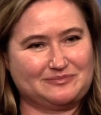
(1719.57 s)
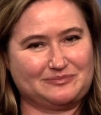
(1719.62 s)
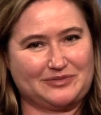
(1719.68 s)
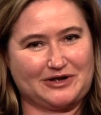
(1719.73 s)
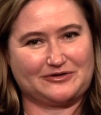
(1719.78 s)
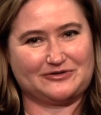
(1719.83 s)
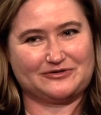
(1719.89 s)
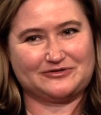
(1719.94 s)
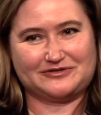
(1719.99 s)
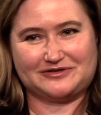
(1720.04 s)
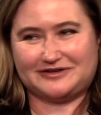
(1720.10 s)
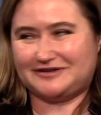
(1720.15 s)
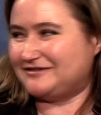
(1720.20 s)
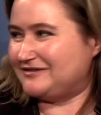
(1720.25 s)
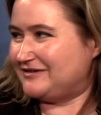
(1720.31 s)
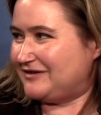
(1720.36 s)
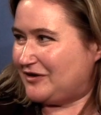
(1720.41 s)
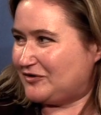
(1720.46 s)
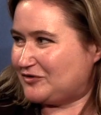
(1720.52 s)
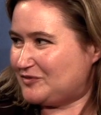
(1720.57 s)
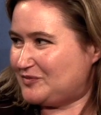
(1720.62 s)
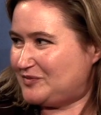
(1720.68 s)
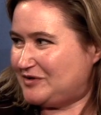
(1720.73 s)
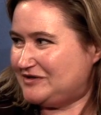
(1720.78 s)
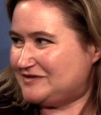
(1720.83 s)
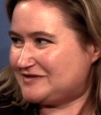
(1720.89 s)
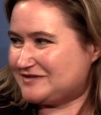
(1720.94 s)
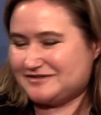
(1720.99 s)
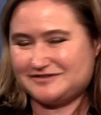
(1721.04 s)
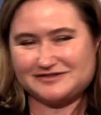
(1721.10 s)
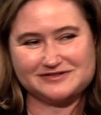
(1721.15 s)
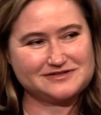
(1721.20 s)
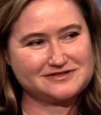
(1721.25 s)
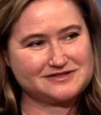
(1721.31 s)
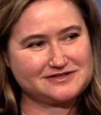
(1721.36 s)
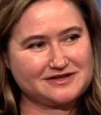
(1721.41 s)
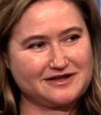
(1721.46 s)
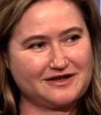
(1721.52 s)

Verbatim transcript: better than other pieces,